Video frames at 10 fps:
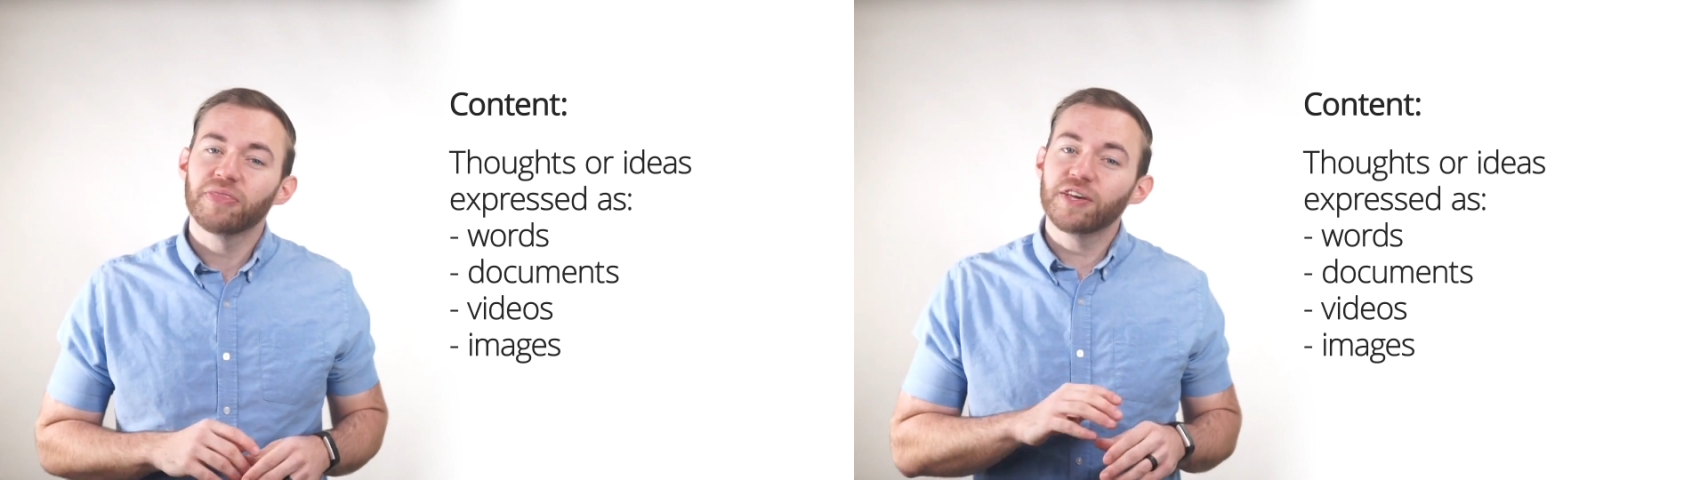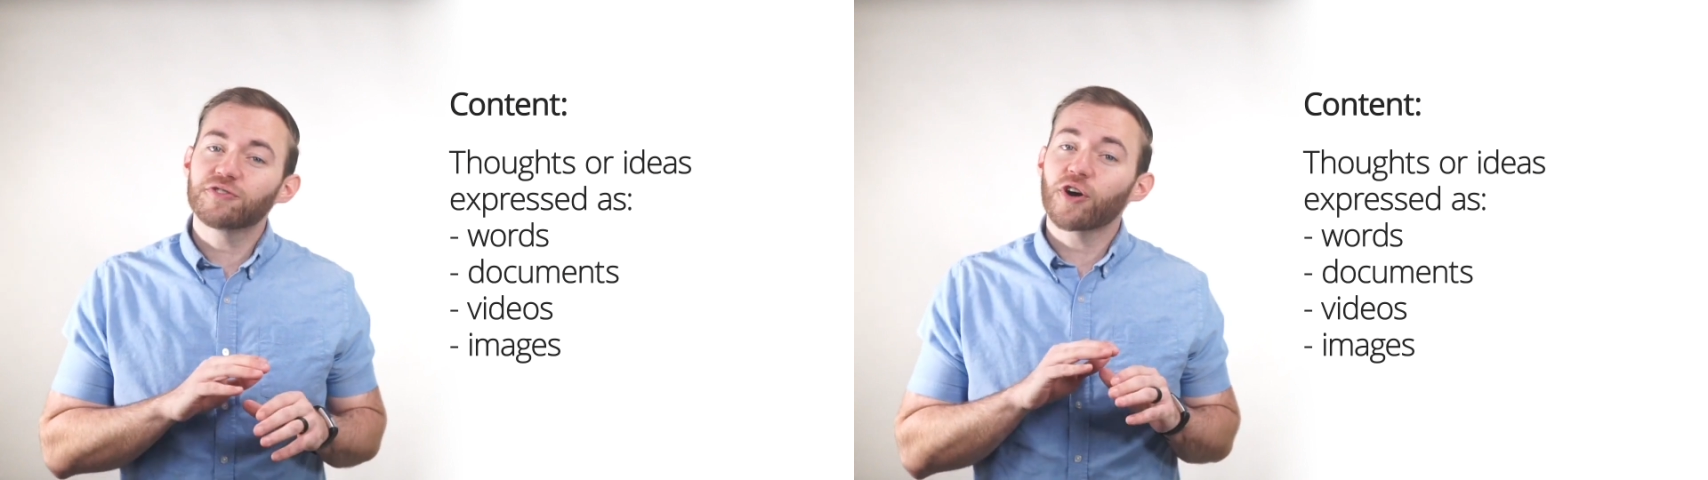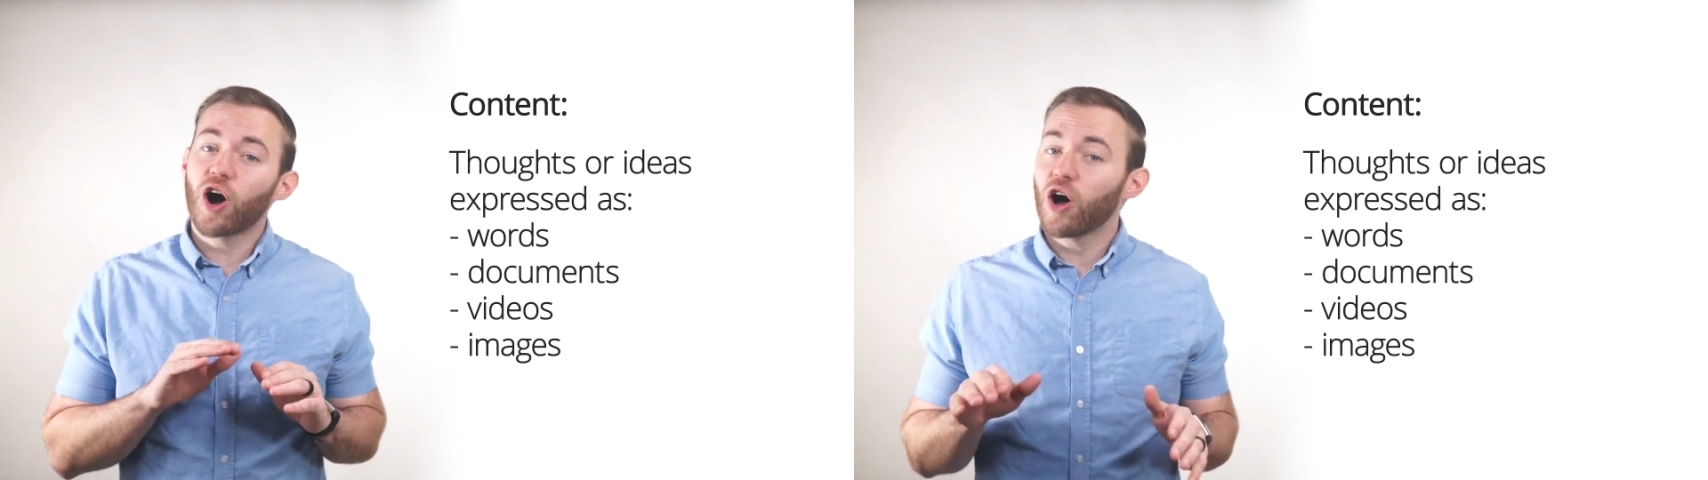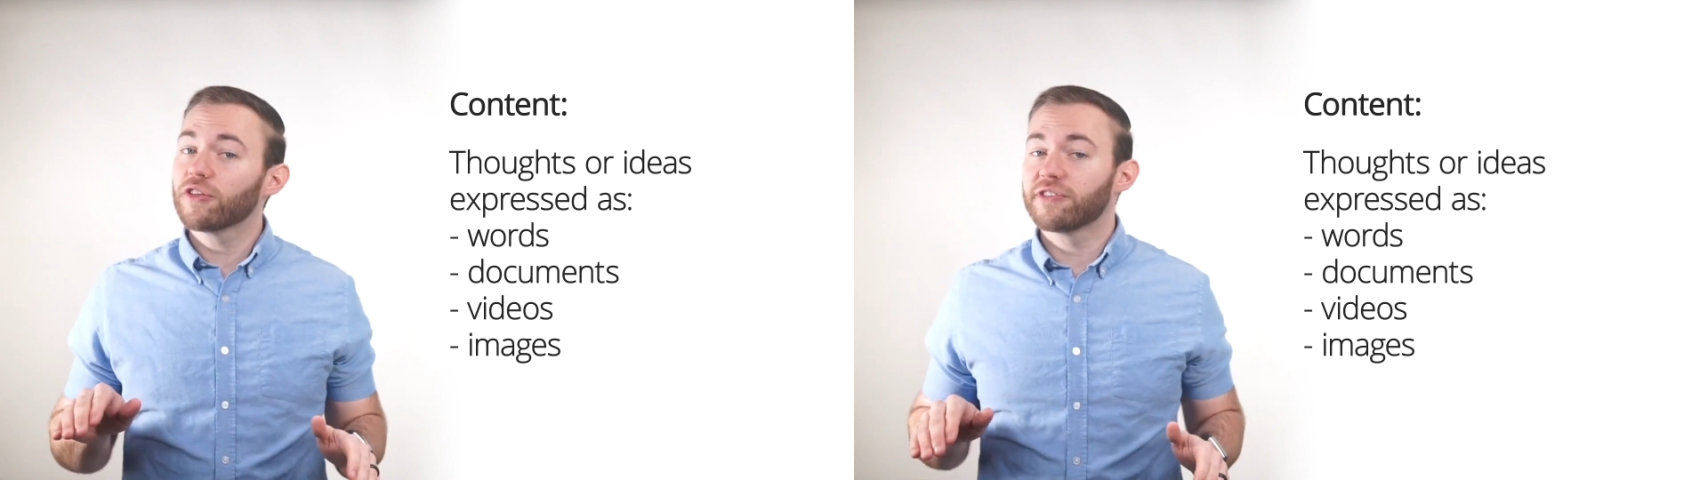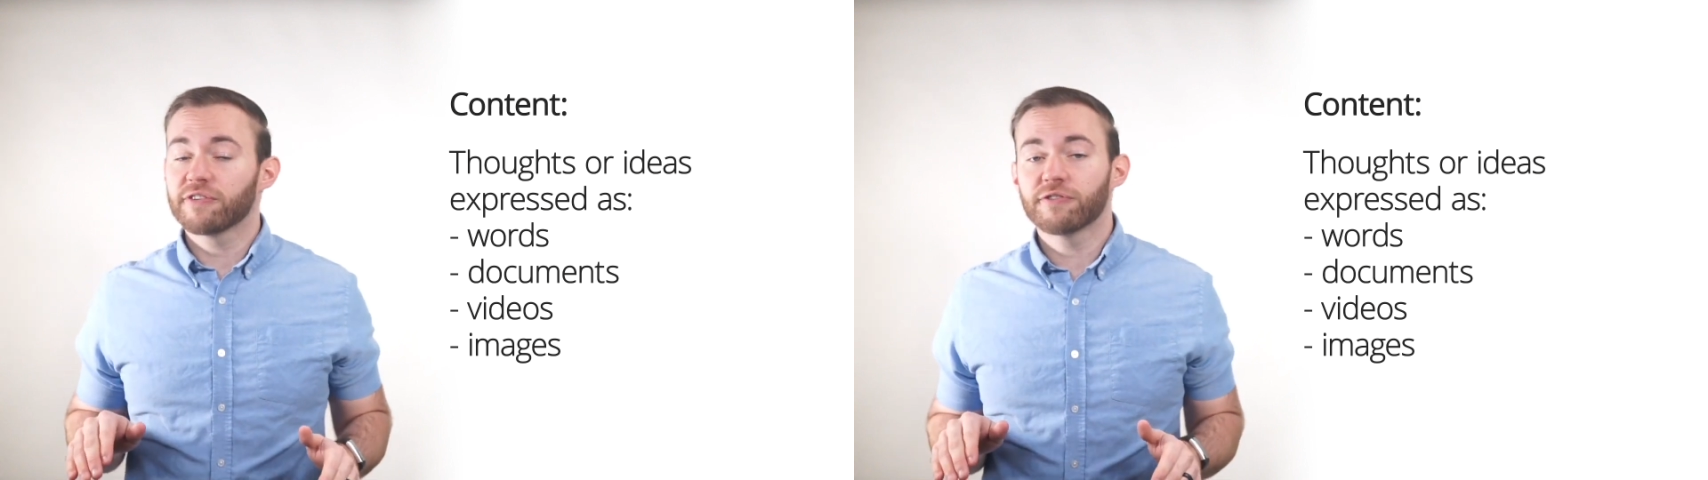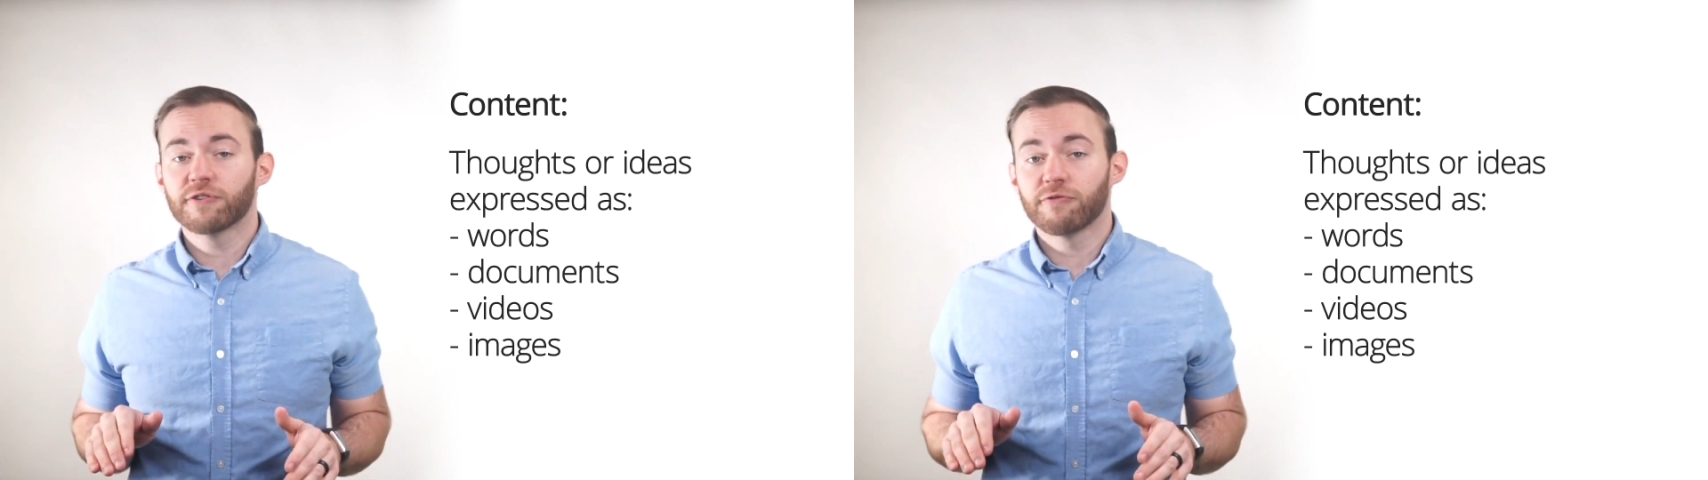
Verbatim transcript: These are all different